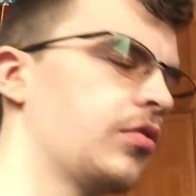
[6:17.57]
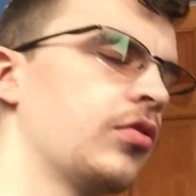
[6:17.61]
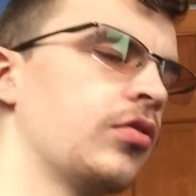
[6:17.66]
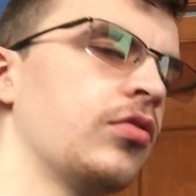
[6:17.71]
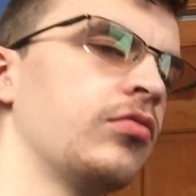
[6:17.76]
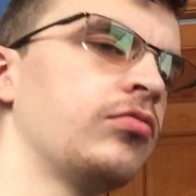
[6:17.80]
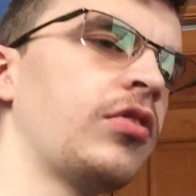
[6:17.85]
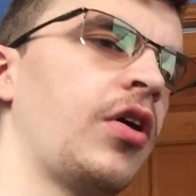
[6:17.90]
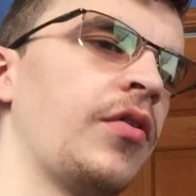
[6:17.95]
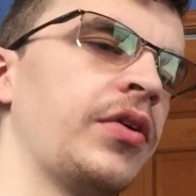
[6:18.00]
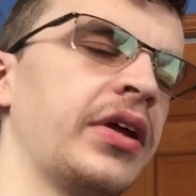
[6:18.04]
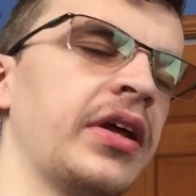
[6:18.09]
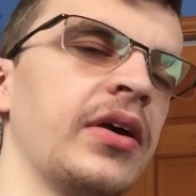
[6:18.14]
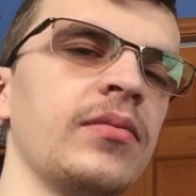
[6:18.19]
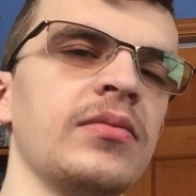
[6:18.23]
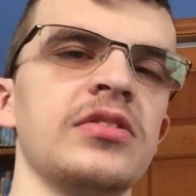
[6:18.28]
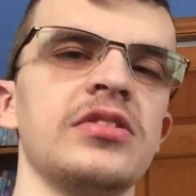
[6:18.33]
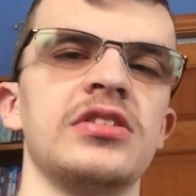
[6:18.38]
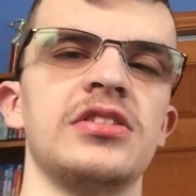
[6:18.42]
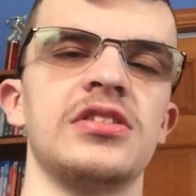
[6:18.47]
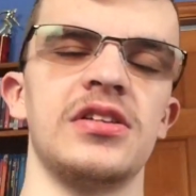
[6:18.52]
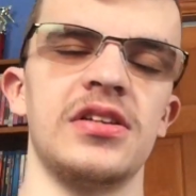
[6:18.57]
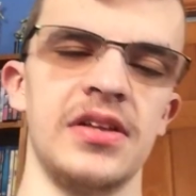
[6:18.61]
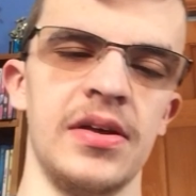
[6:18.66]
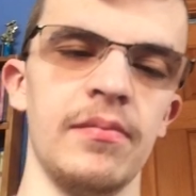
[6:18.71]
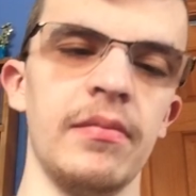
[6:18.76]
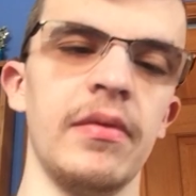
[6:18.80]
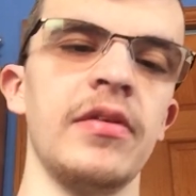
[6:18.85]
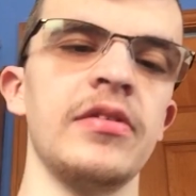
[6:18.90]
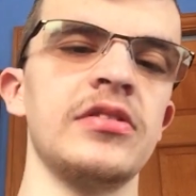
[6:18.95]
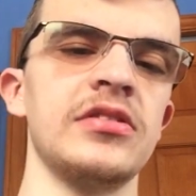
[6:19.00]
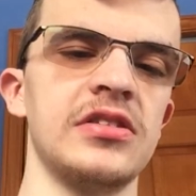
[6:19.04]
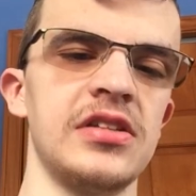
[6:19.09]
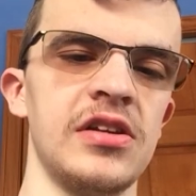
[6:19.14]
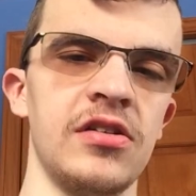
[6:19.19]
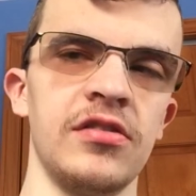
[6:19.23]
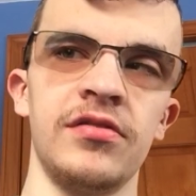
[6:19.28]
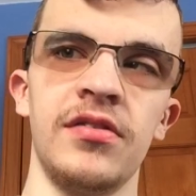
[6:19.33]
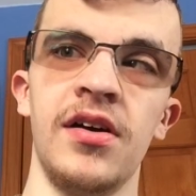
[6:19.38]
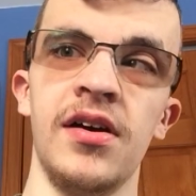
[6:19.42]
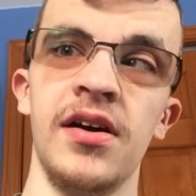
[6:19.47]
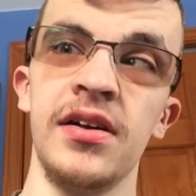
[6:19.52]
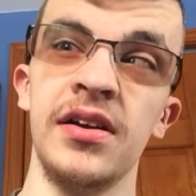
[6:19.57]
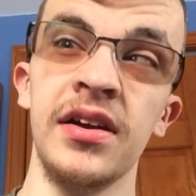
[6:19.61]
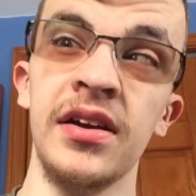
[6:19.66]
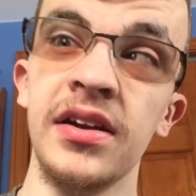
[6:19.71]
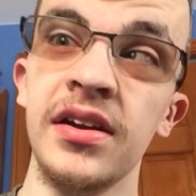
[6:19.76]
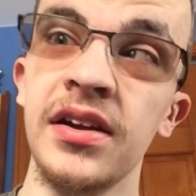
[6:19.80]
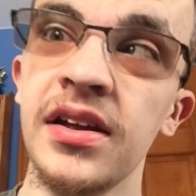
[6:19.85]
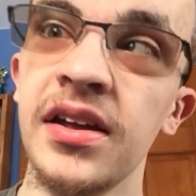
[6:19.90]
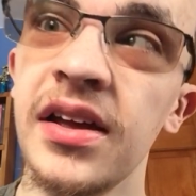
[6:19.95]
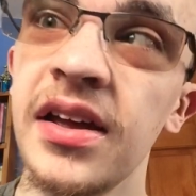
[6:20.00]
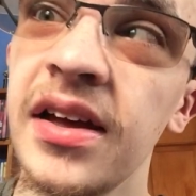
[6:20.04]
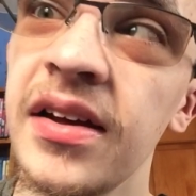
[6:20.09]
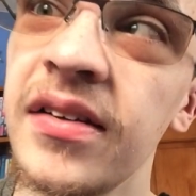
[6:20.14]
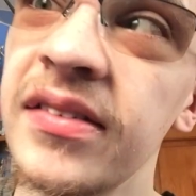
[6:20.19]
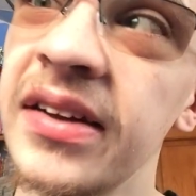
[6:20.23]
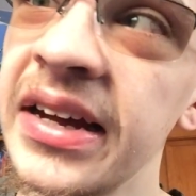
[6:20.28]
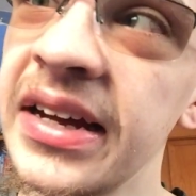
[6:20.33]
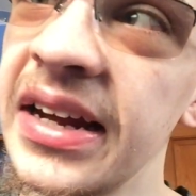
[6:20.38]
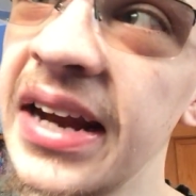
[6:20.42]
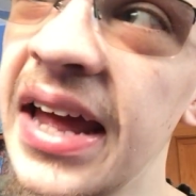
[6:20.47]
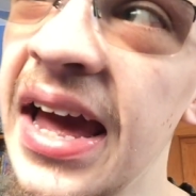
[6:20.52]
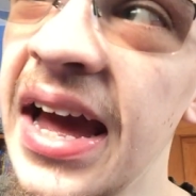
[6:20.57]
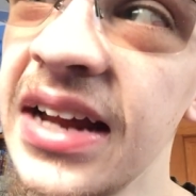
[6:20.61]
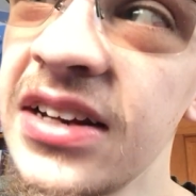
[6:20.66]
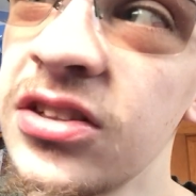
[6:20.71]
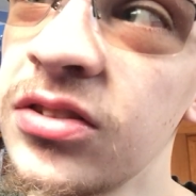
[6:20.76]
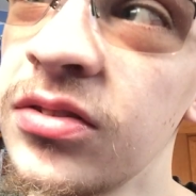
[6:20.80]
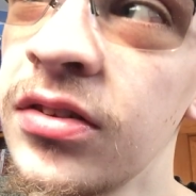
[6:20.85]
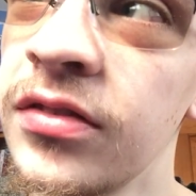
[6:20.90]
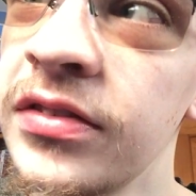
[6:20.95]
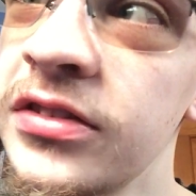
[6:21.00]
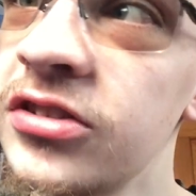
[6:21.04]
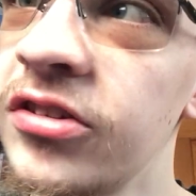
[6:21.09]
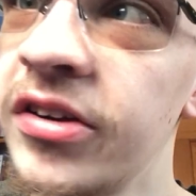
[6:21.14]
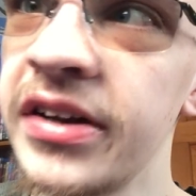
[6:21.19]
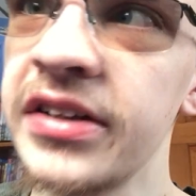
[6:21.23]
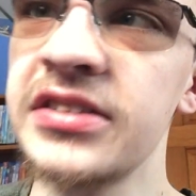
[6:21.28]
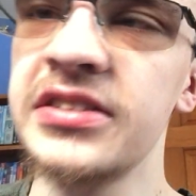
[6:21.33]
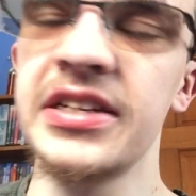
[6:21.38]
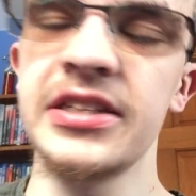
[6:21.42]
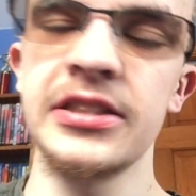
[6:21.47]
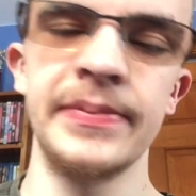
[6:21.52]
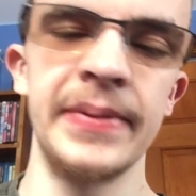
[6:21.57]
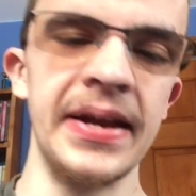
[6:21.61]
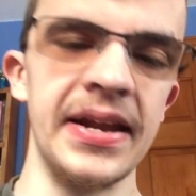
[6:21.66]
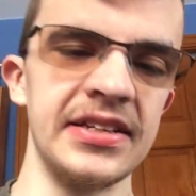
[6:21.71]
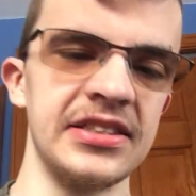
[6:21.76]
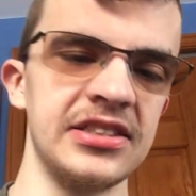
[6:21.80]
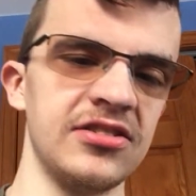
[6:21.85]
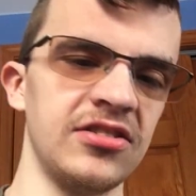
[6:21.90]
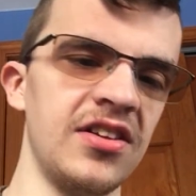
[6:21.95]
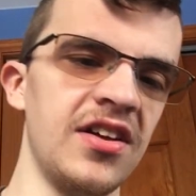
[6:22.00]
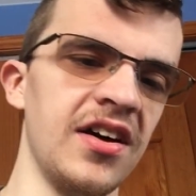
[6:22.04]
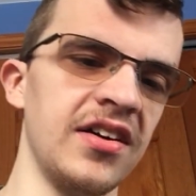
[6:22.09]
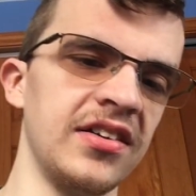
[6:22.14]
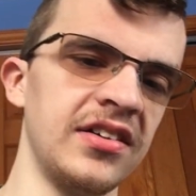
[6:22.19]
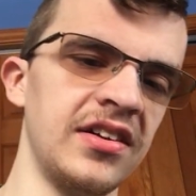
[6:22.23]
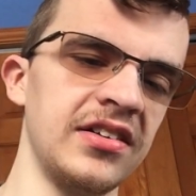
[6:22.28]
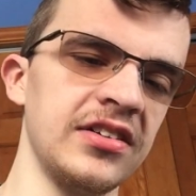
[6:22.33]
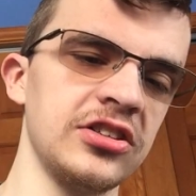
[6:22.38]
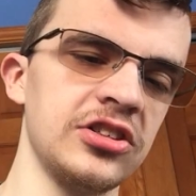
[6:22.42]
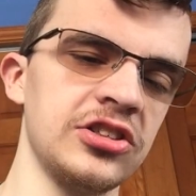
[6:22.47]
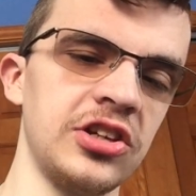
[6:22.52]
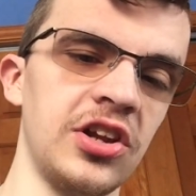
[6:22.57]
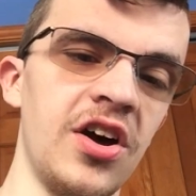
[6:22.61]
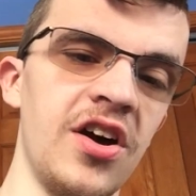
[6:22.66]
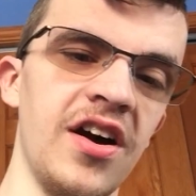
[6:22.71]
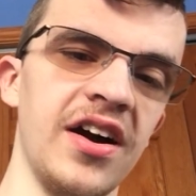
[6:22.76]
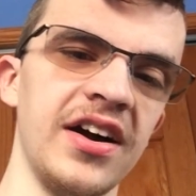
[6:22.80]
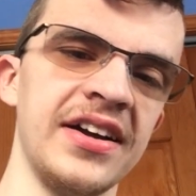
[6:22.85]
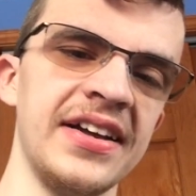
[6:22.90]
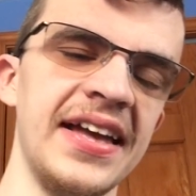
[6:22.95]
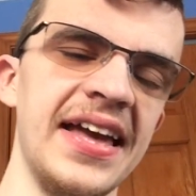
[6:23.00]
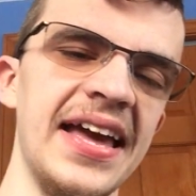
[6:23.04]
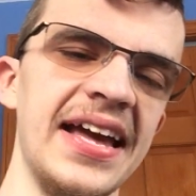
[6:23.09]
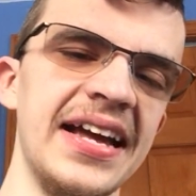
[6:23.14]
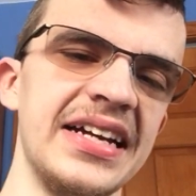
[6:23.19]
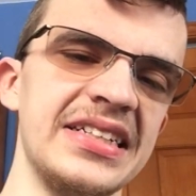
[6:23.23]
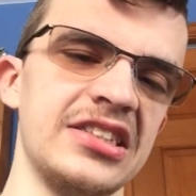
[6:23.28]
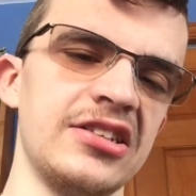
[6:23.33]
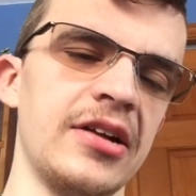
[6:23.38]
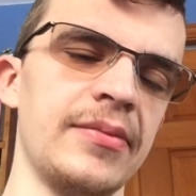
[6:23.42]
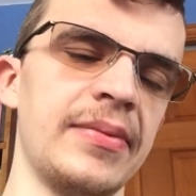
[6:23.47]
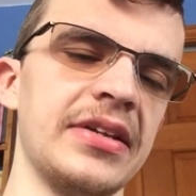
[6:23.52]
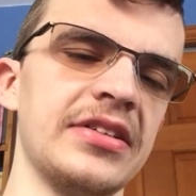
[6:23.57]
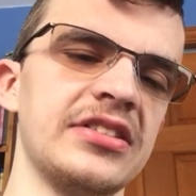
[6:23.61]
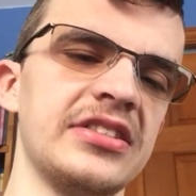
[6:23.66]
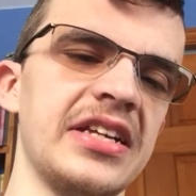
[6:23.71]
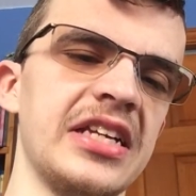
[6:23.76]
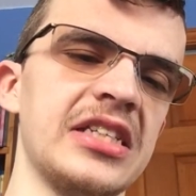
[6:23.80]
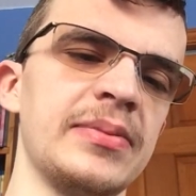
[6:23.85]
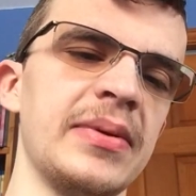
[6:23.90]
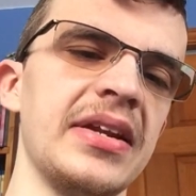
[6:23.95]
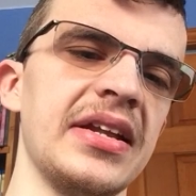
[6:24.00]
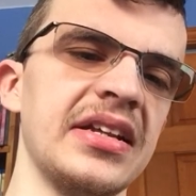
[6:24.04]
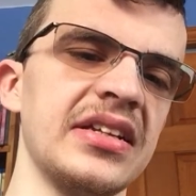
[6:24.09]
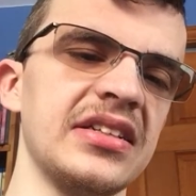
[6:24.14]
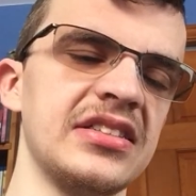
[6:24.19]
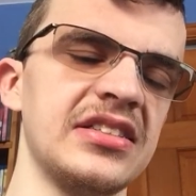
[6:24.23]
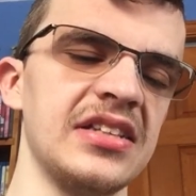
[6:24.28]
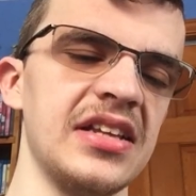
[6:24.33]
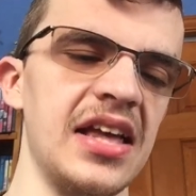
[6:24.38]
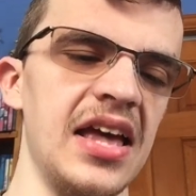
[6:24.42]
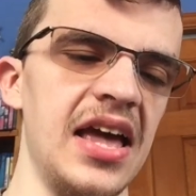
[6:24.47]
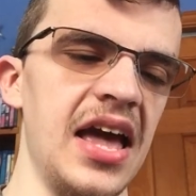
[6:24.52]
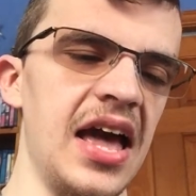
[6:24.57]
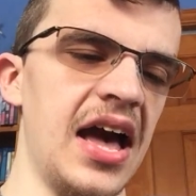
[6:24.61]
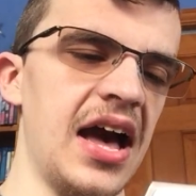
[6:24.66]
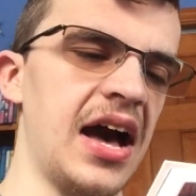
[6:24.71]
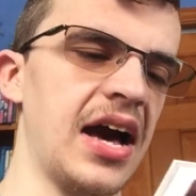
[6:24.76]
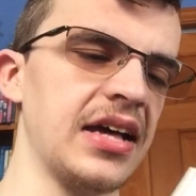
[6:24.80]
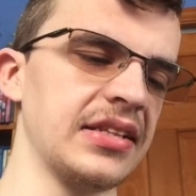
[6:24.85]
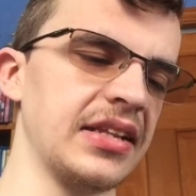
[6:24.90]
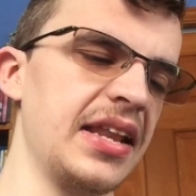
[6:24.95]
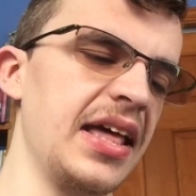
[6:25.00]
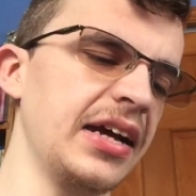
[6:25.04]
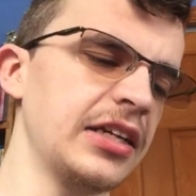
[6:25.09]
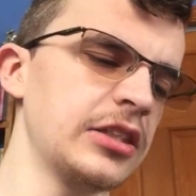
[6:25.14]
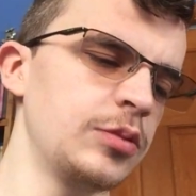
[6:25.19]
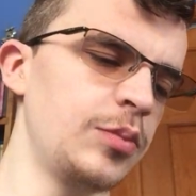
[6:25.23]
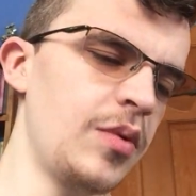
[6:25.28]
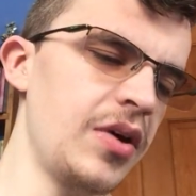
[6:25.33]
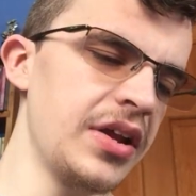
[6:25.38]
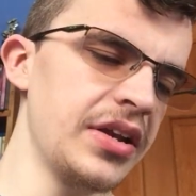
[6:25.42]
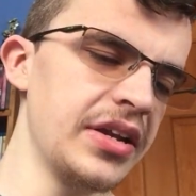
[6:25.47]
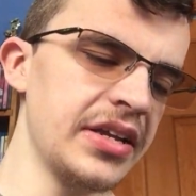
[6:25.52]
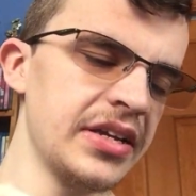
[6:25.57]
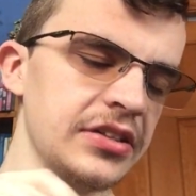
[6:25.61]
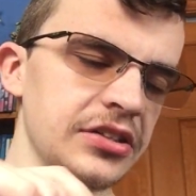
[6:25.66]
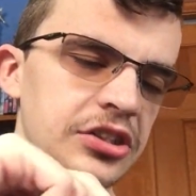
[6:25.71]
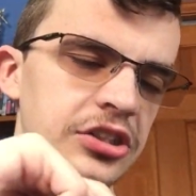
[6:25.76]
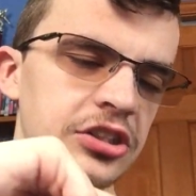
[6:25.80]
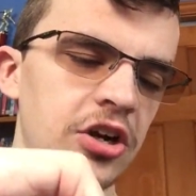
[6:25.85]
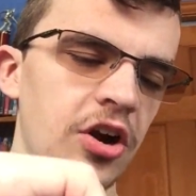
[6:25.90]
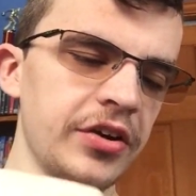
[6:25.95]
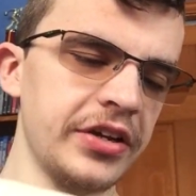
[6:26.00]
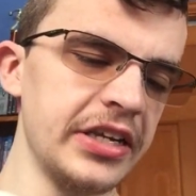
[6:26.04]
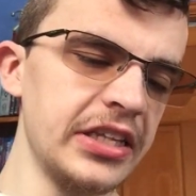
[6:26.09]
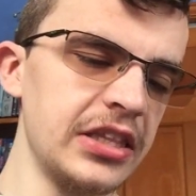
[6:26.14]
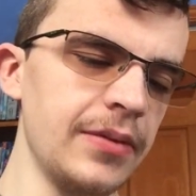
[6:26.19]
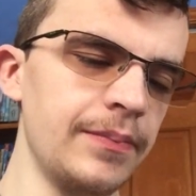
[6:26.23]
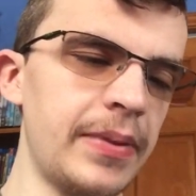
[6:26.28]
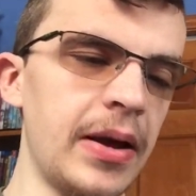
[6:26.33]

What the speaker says: who wrote it. It was Sarvon. Like, kind of had to. I'm sorry, 6 minutes. Schlong. Sorry, I've been 6 minutes. The next one is Sharkey the